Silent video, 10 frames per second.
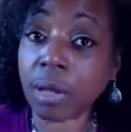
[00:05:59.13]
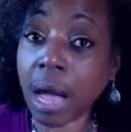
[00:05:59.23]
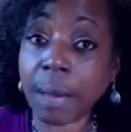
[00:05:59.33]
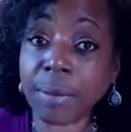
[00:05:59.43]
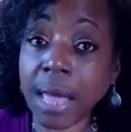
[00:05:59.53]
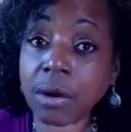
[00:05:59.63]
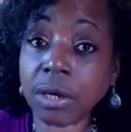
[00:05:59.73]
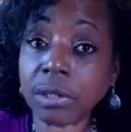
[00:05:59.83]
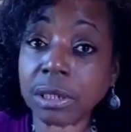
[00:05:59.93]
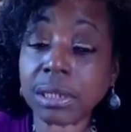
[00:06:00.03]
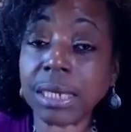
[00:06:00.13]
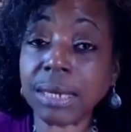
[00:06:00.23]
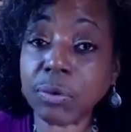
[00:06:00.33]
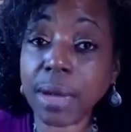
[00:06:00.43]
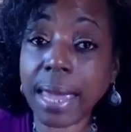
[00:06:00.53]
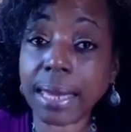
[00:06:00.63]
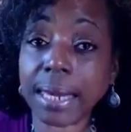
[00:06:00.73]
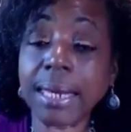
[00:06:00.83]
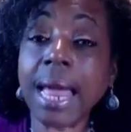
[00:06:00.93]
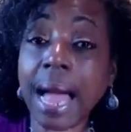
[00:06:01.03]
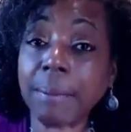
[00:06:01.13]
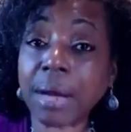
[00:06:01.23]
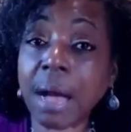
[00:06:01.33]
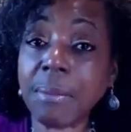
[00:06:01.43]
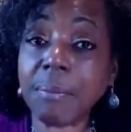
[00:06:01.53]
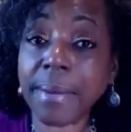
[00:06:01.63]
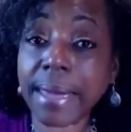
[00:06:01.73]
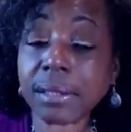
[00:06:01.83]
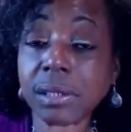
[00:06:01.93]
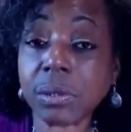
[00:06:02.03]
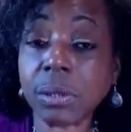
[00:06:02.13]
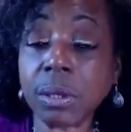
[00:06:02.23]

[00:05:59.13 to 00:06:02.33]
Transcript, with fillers: i'm not going to just leave you hanging i'm coming back to